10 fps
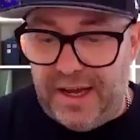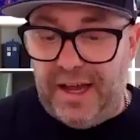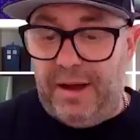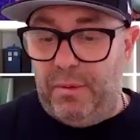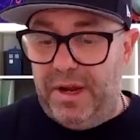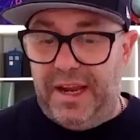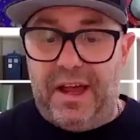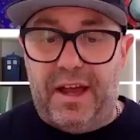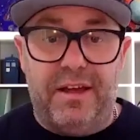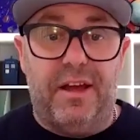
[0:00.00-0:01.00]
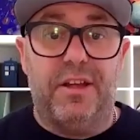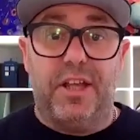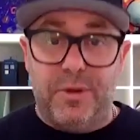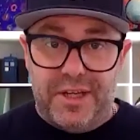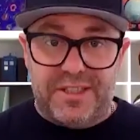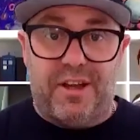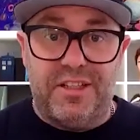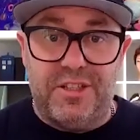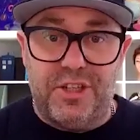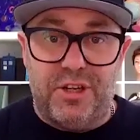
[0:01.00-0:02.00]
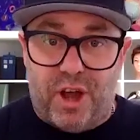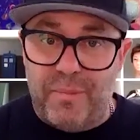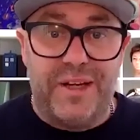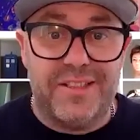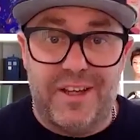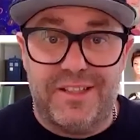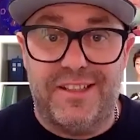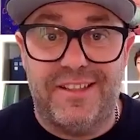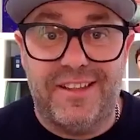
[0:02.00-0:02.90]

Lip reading: are you excited, Jude? I'm excited.